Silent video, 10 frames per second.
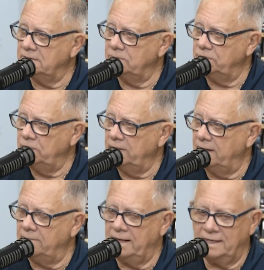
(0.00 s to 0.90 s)
Will you
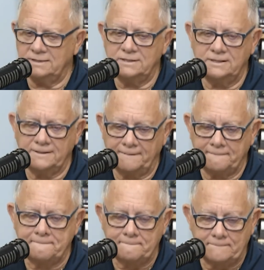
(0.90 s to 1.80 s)
help me? I says,
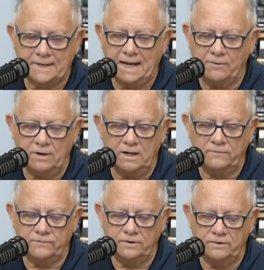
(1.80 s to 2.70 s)
I would
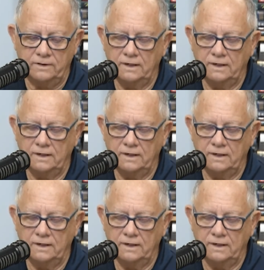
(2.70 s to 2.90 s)
love to,